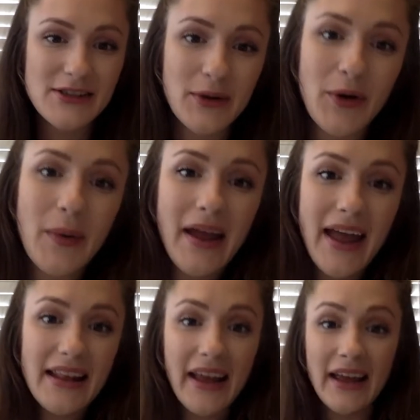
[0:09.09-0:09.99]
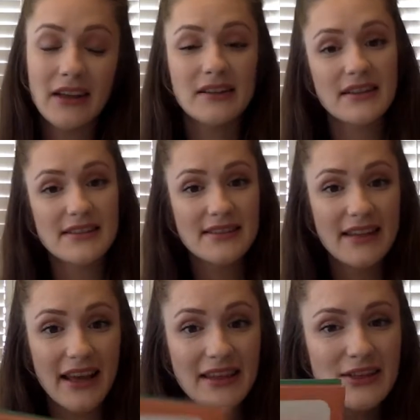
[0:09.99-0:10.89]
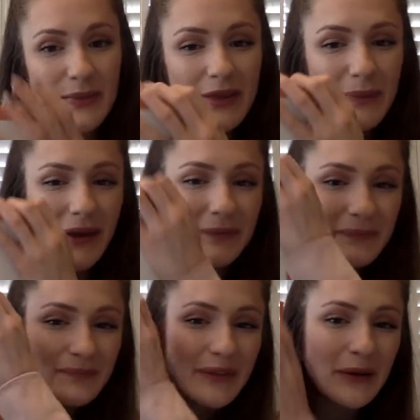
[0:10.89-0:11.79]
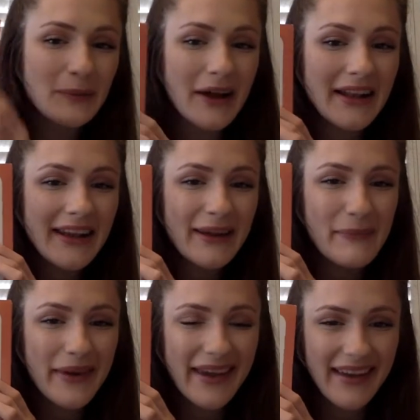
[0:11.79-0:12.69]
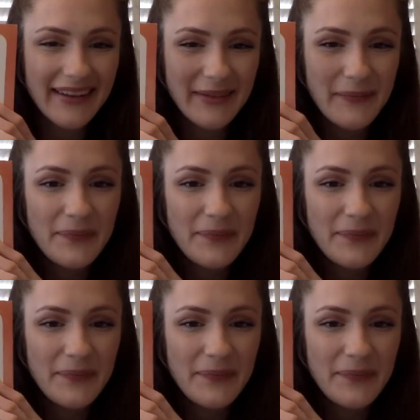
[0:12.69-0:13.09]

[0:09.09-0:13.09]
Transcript: So go ahead and say this with me. Ready, begin.